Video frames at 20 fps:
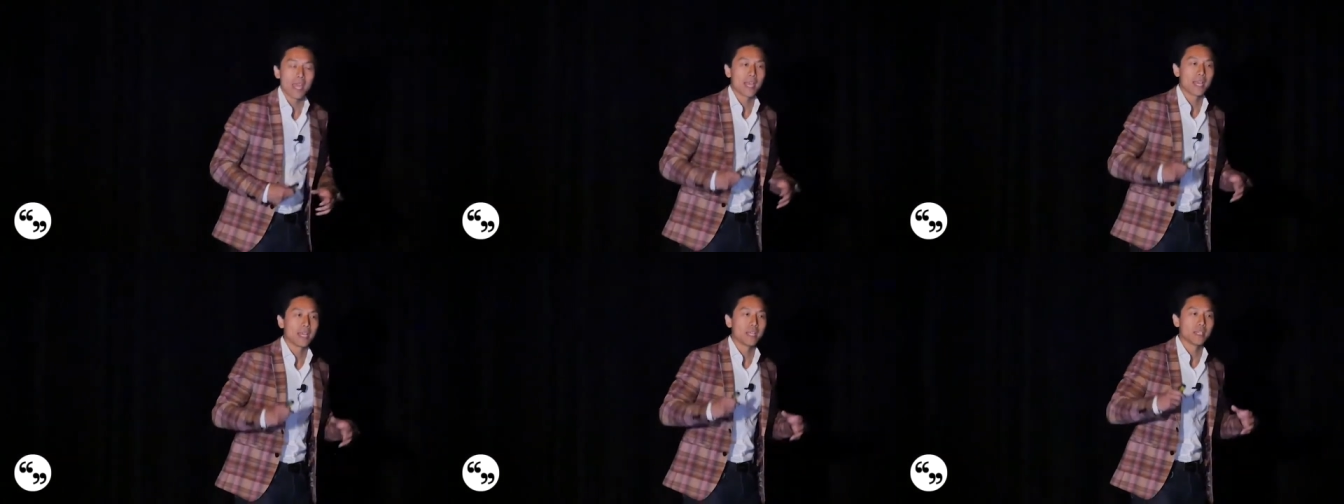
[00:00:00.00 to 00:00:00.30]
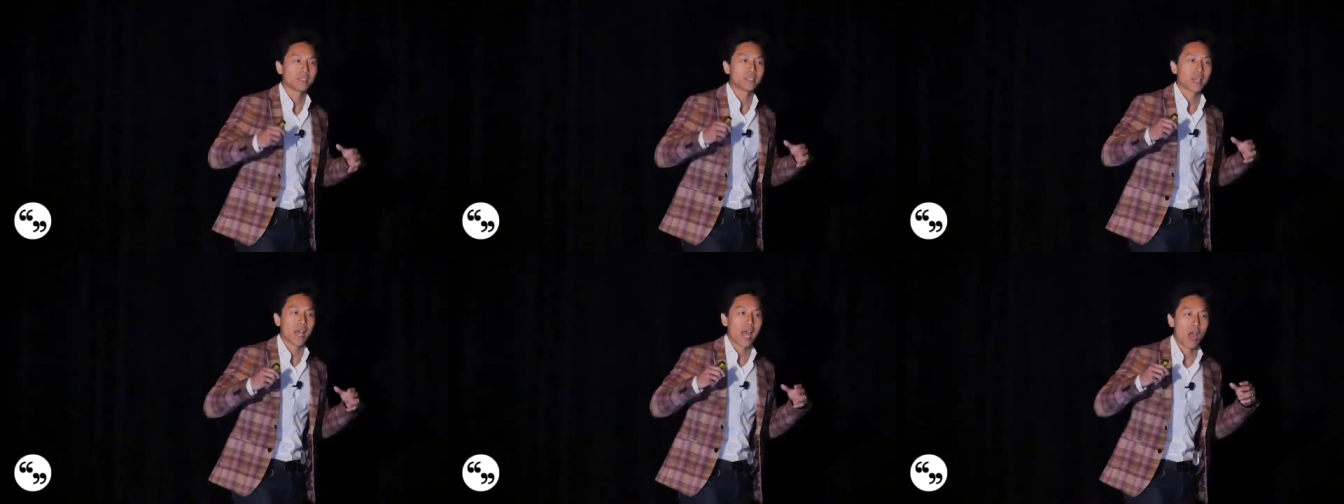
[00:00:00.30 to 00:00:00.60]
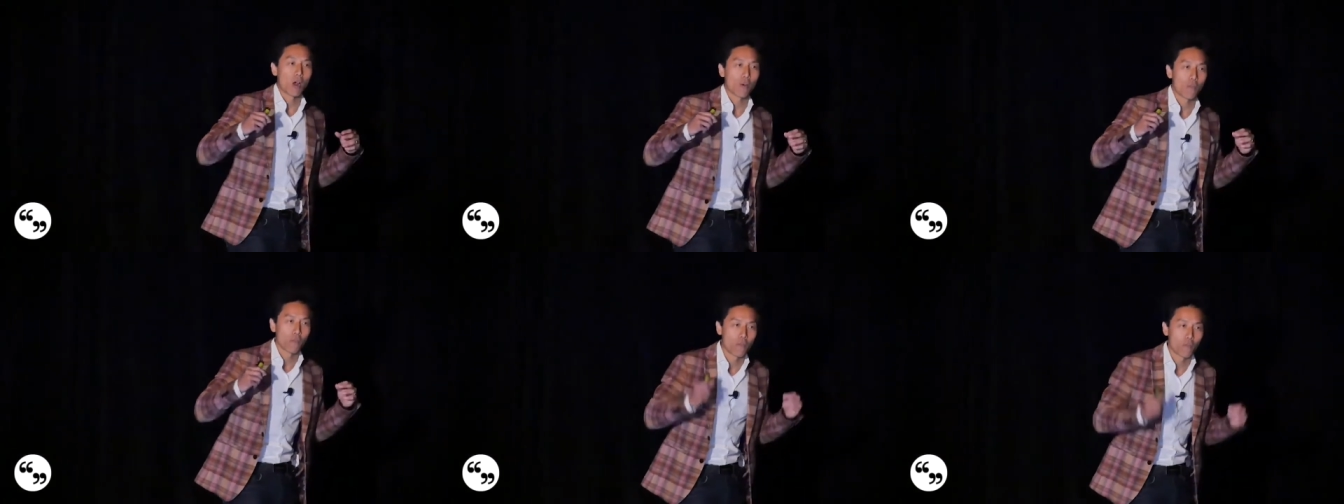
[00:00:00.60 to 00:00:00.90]
is
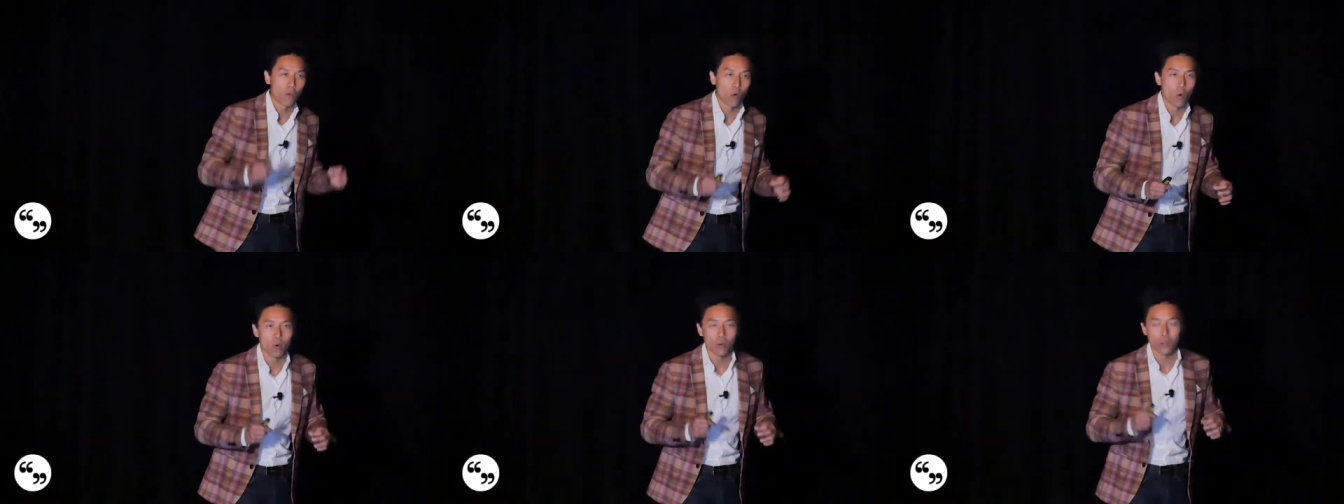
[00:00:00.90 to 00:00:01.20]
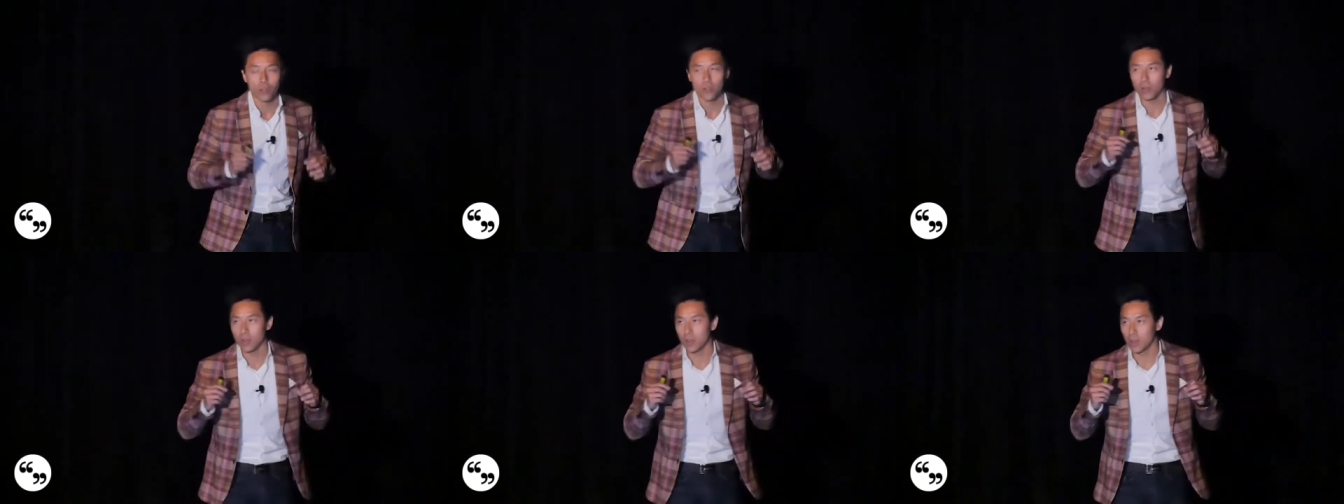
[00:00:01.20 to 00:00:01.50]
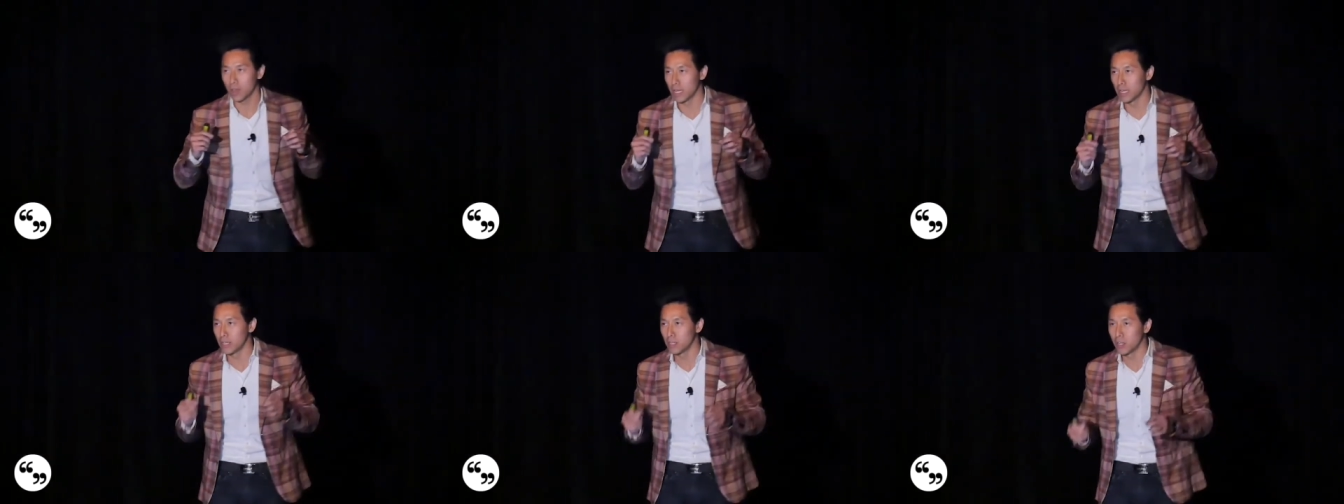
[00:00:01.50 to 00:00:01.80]
our fourth
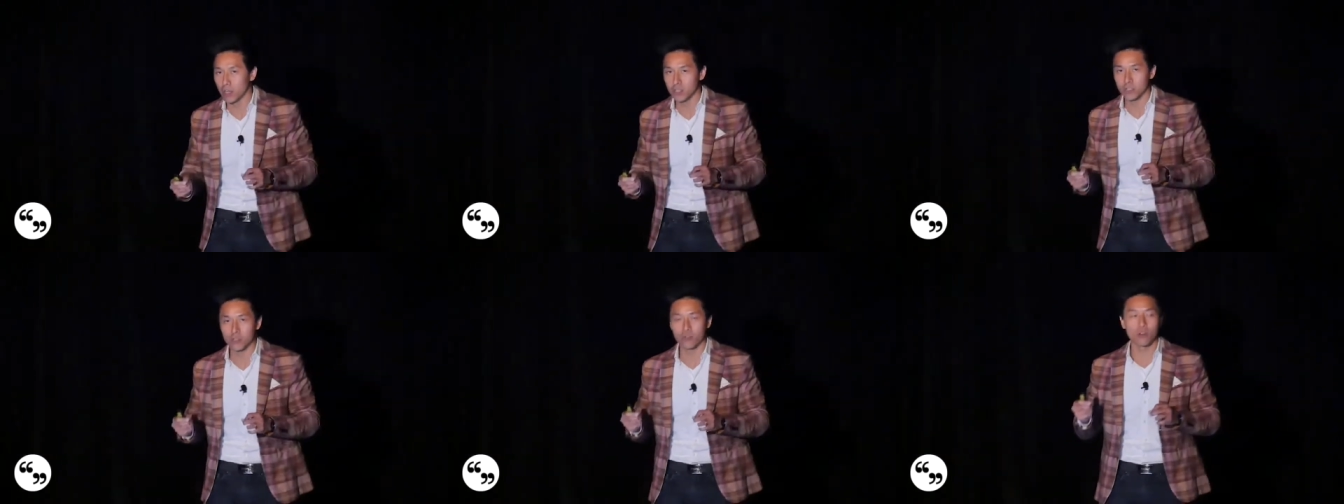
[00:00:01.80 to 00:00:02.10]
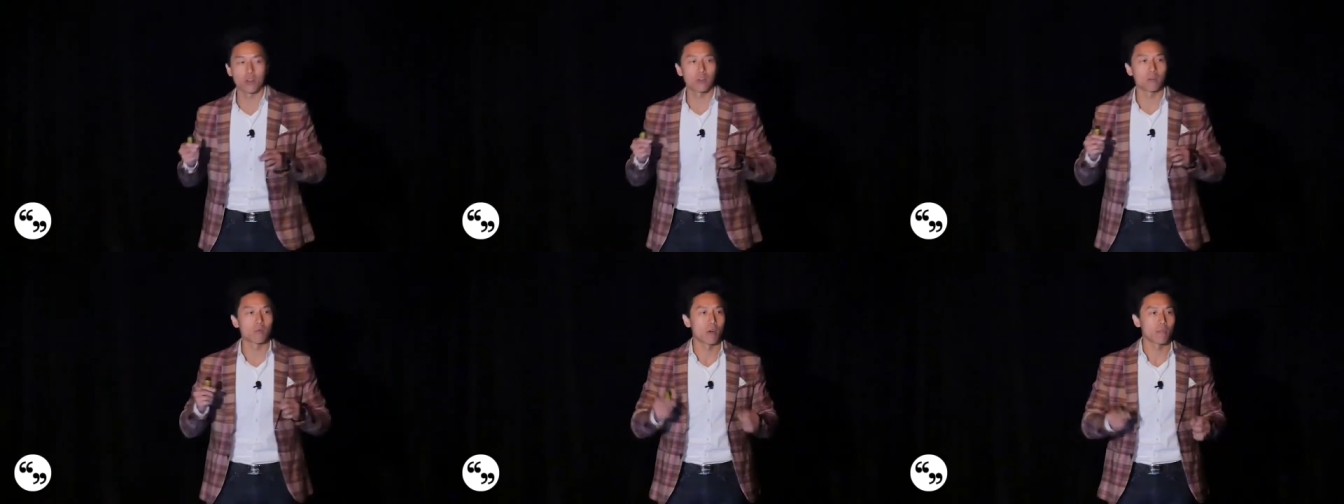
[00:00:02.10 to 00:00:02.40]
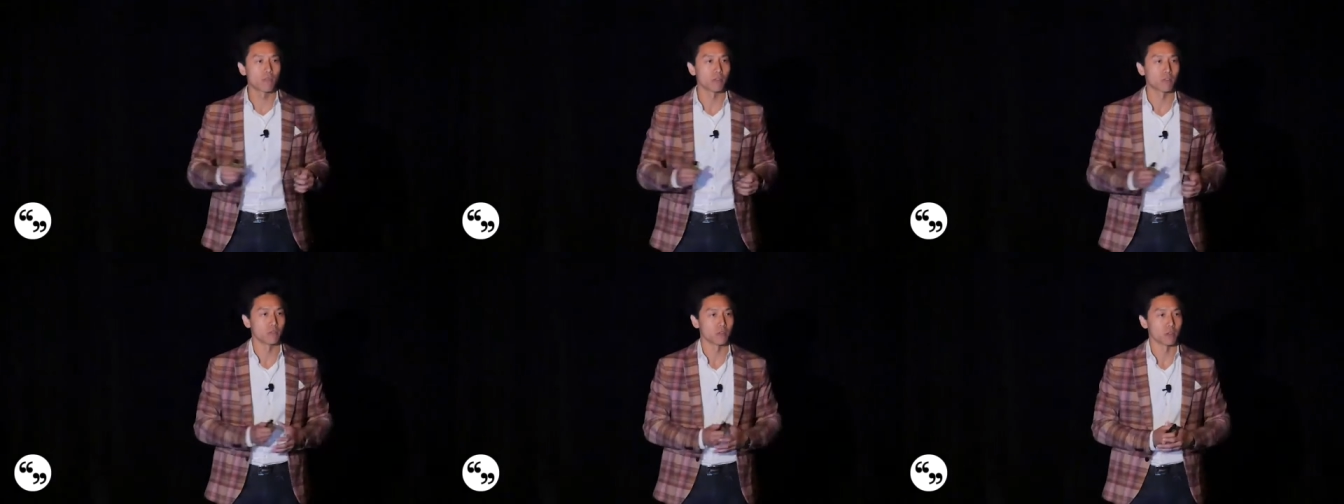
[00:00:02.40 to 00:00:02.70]
industrial
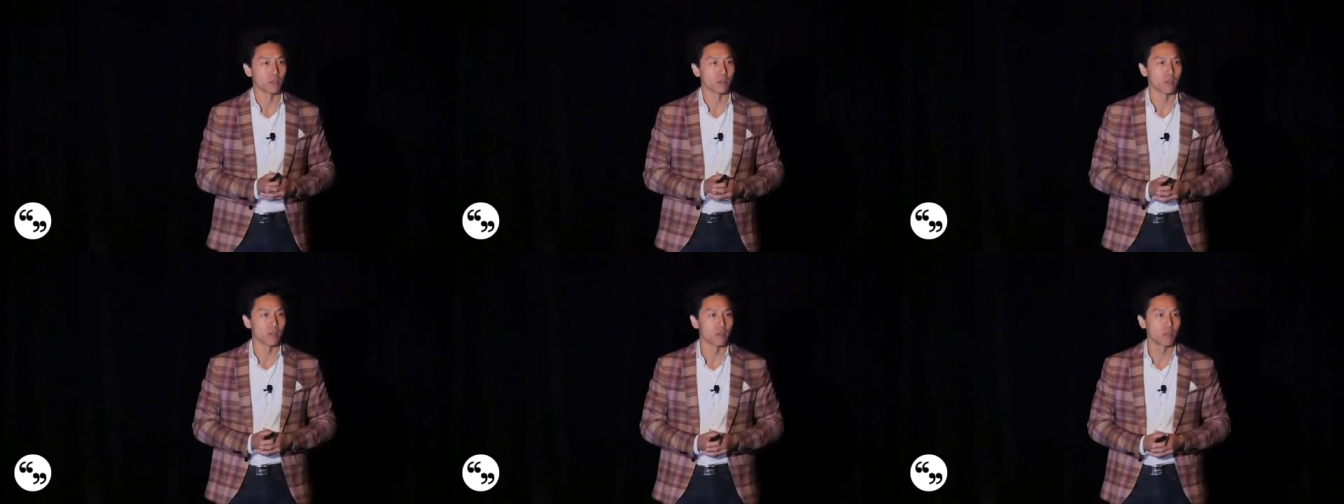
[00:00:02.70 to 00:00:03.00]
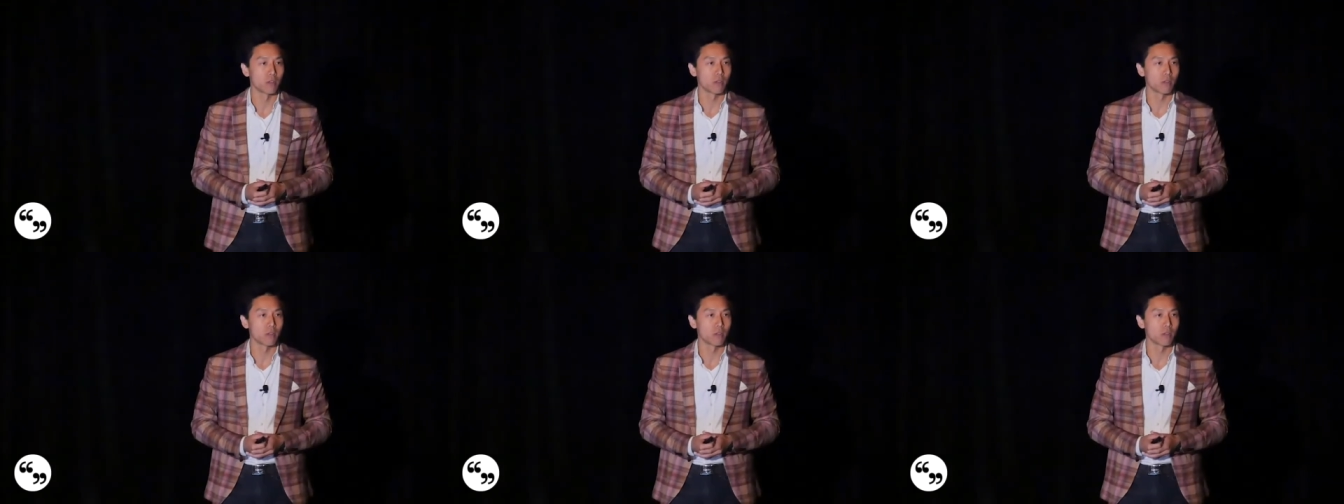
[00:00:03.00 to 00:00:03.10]
revolution.